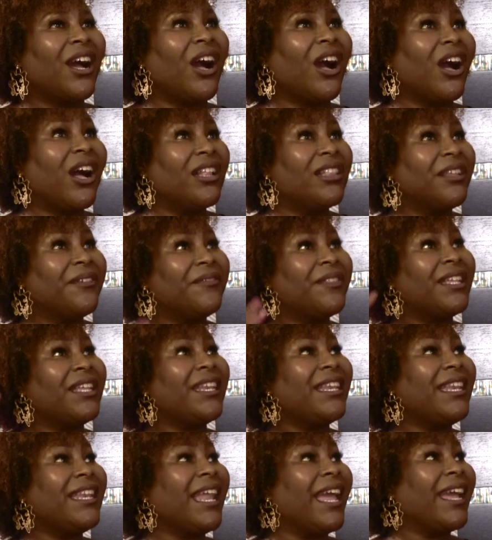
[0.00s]
all of
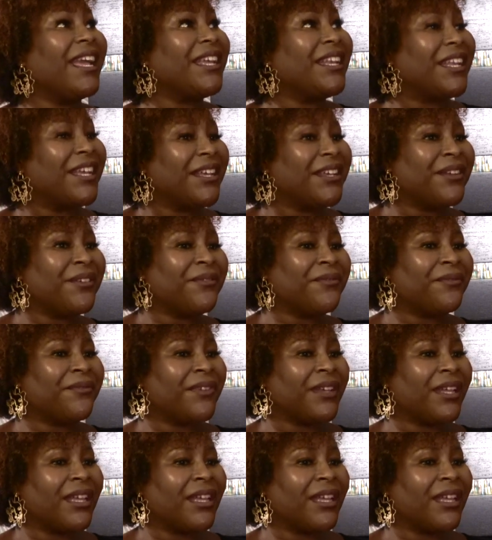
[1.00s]
the negative